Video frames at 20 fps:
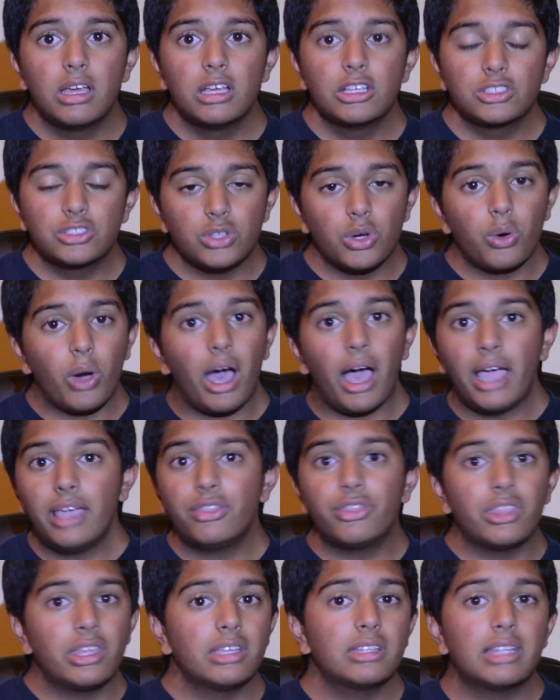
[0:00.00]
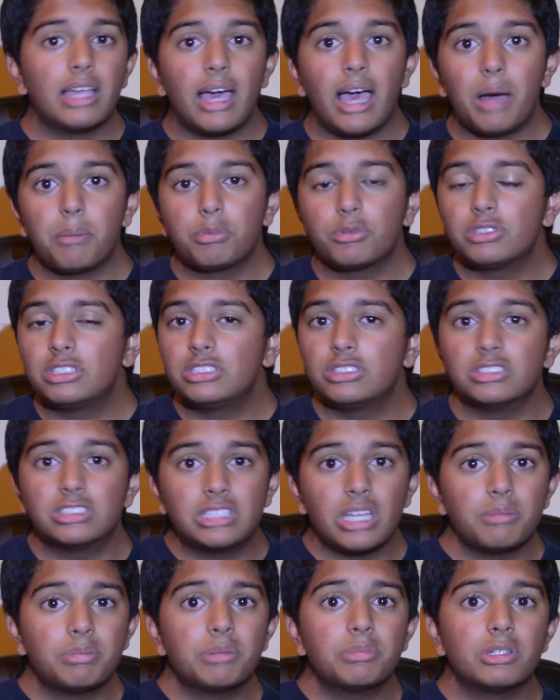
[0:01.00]
So I think that Apple needs to
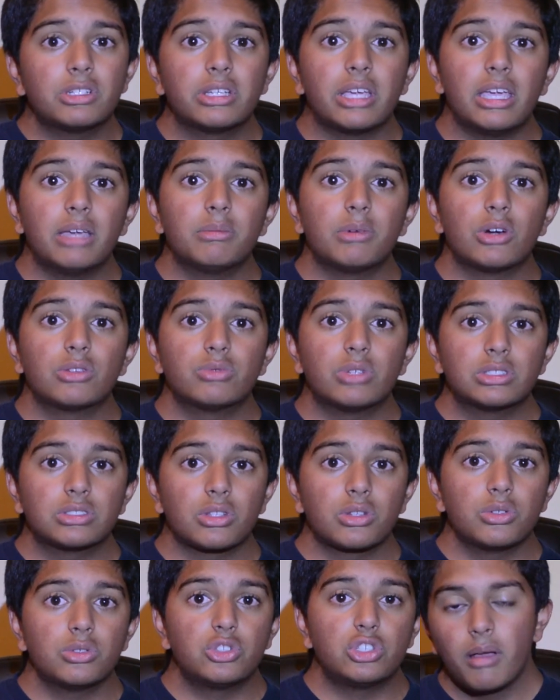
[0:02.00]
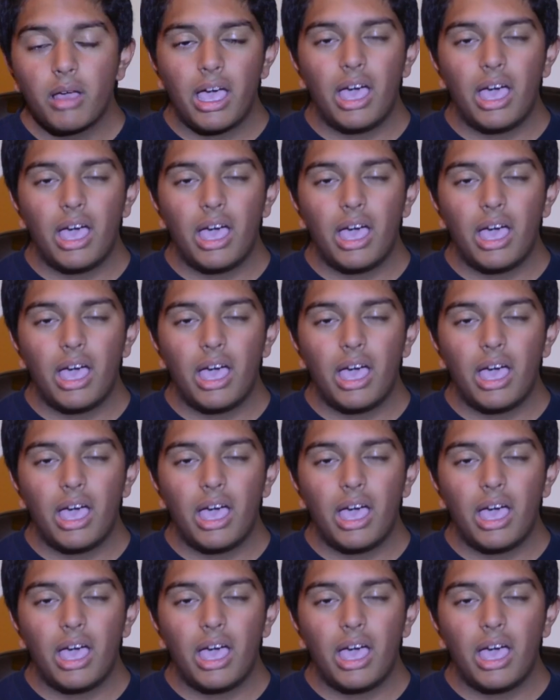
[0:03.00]
step up their game on resolution.